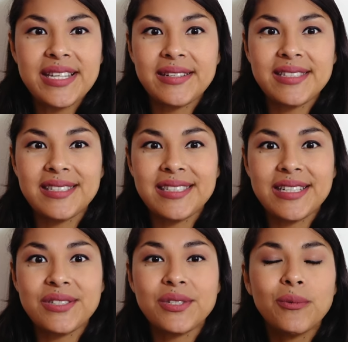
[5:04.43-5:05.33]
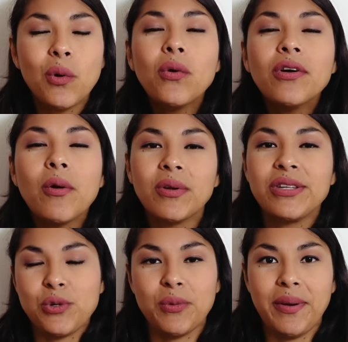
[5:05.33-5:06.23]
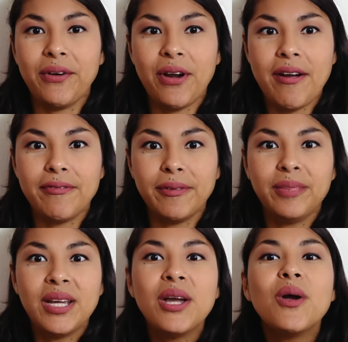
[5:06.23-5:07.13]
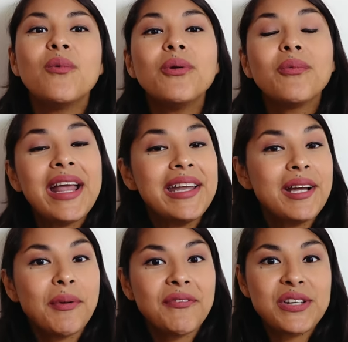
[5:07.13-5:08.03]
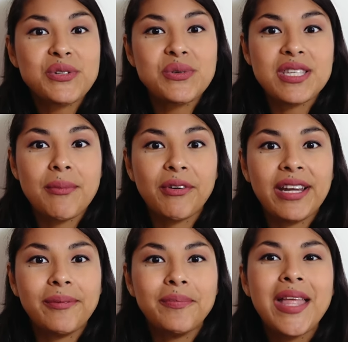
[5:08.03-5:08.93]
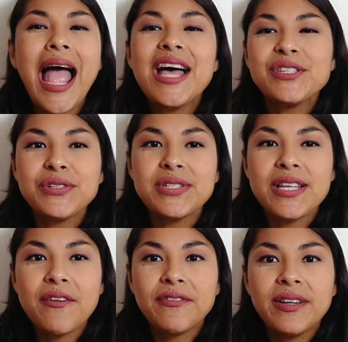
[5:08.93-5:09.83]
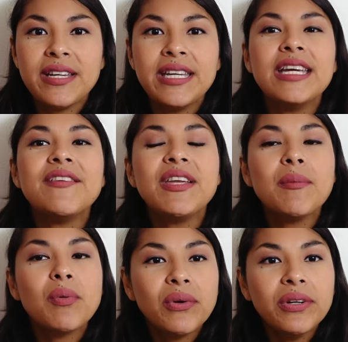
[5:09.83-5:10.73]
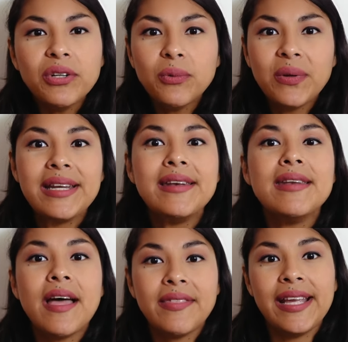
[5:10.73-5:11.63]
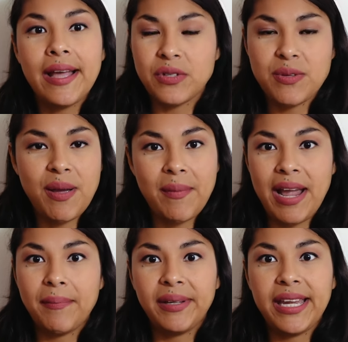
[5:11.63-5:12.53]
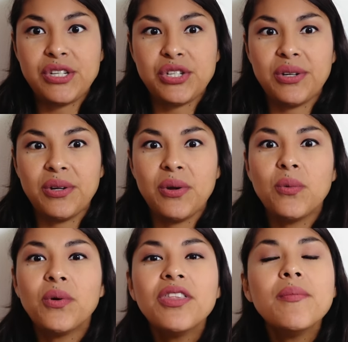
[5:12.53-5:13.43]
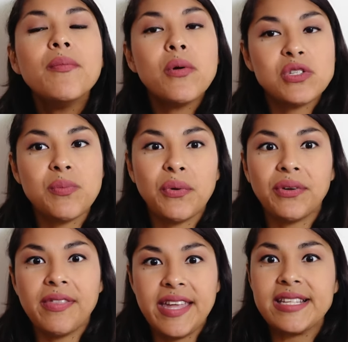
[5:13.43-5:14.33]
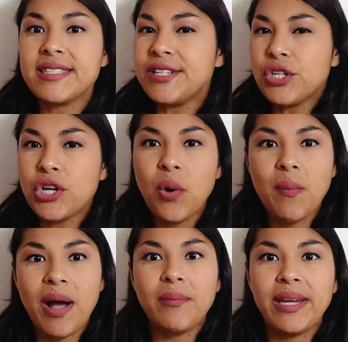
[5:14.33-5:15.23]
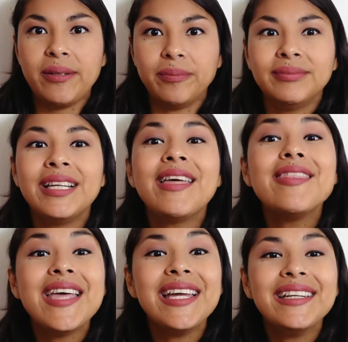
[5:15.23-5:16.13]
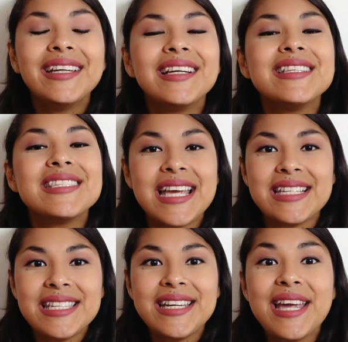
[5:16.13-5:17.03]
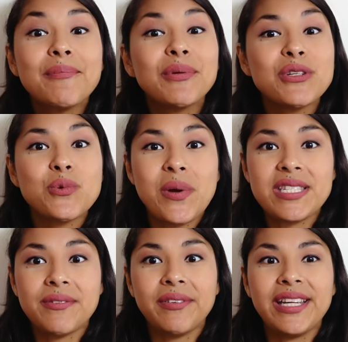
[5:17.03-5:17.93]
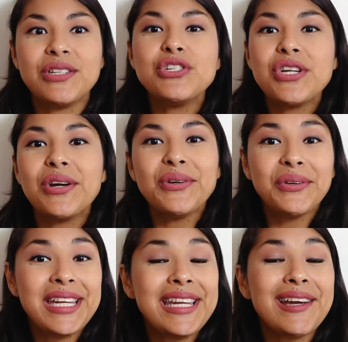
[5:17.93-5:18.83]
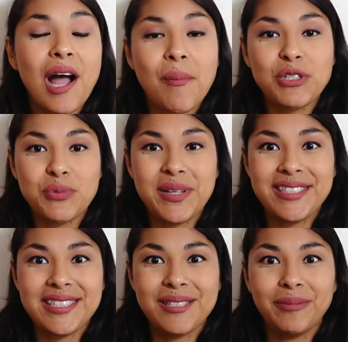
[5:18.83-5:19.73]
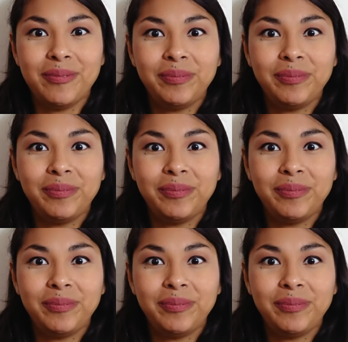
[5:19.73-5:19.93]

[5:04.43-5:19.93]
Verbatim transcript: sentences or a really short paragraph. When writing a professional summary, ask yourself if the employer were to read nothing else about my application, what are the most important things they should know about me? Then, concisely and persuasively share your key accomplishments.